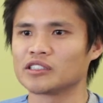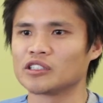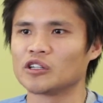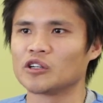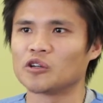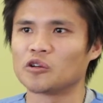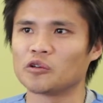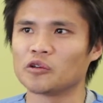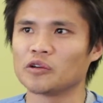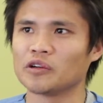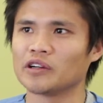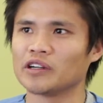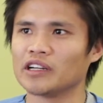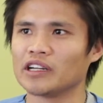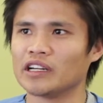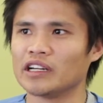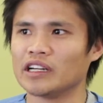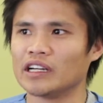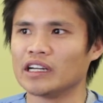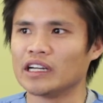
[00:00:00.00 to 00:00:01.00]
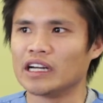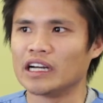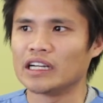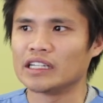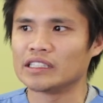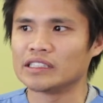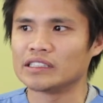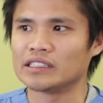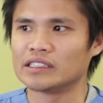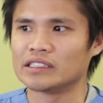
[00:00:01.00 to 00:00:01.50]

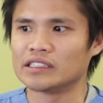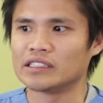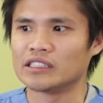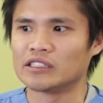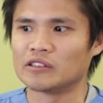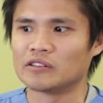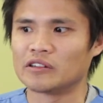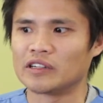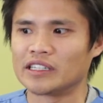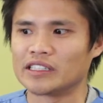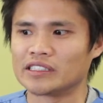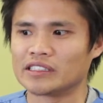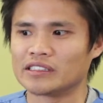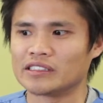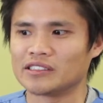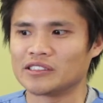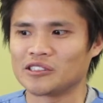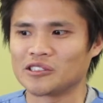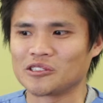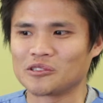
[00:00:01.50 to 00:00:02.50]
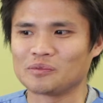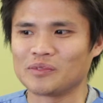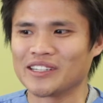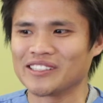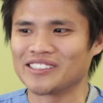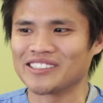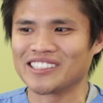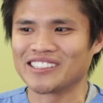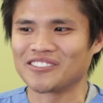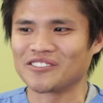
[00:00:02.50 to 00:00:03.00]
So I told
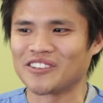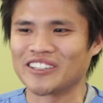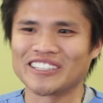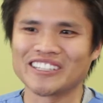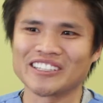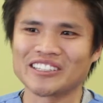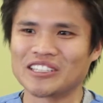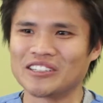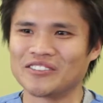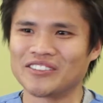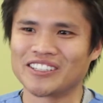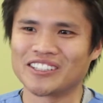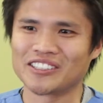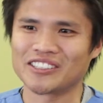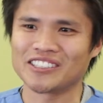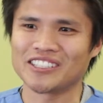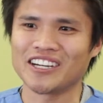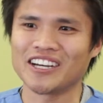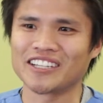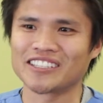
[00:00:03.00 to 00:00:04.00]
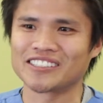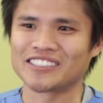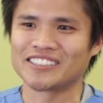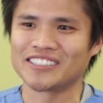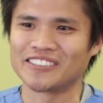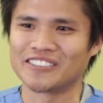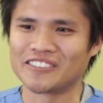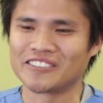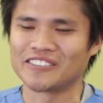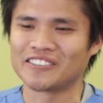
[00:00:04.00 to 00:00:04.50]
myself, why not give it a shot?
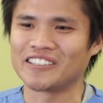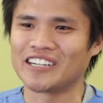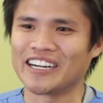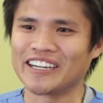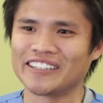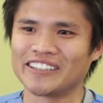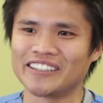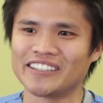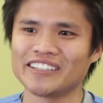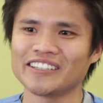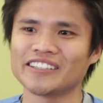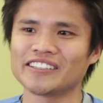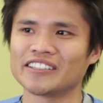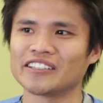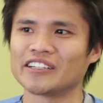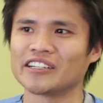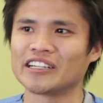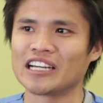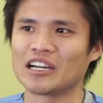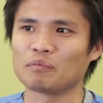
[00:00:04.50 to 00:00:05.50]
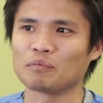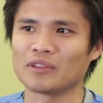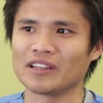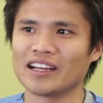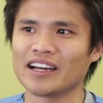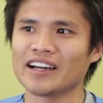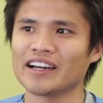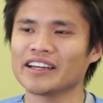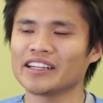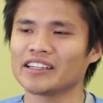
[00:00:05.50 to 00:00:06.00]
So I did. I
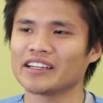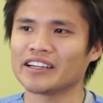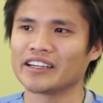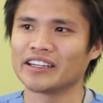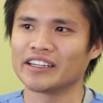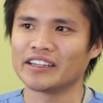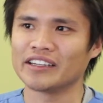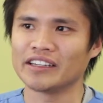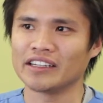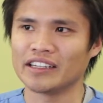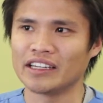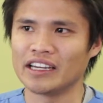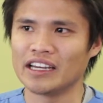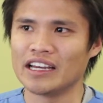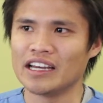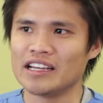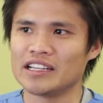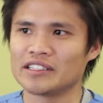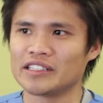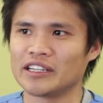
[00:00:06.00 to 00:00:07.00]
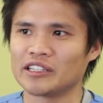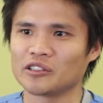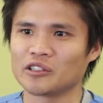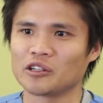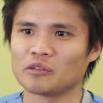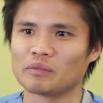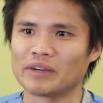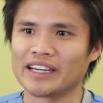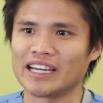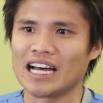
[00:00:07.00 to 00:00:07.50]
applied. I sent
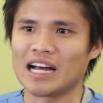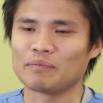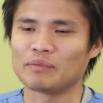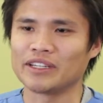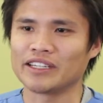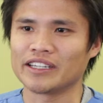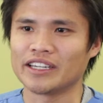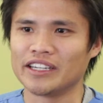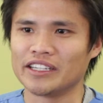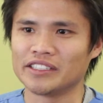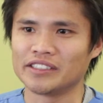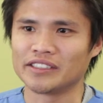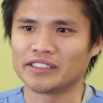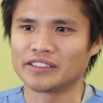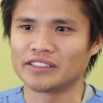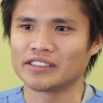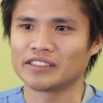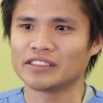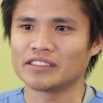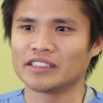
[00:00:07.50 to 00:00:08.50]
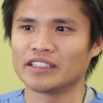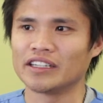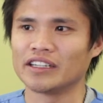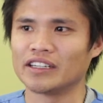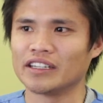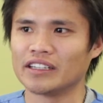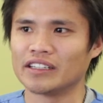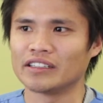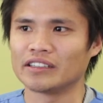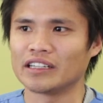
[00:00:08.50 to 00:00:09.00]
all my applications,
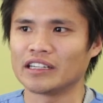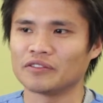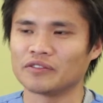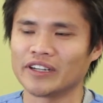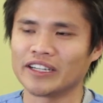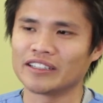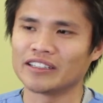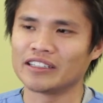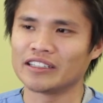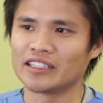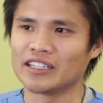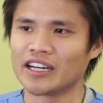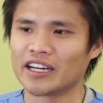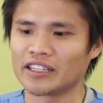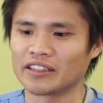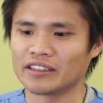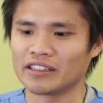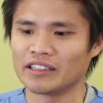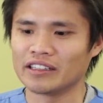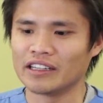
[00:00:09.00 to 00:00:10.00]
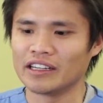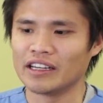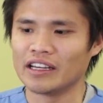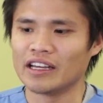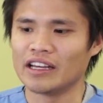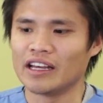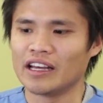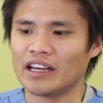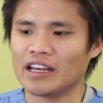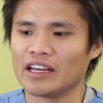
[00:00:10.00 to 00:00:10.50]
and I finally got
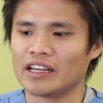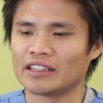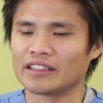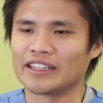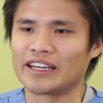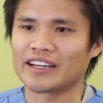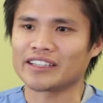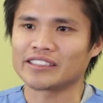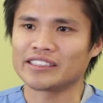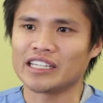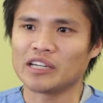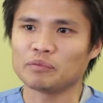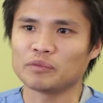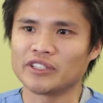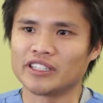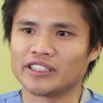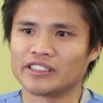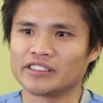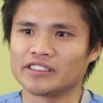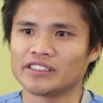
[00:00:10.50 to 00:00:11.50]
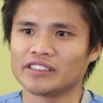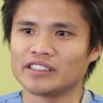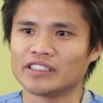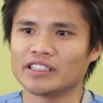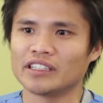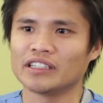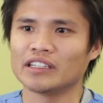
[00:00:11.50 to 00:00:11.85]
the acceptance.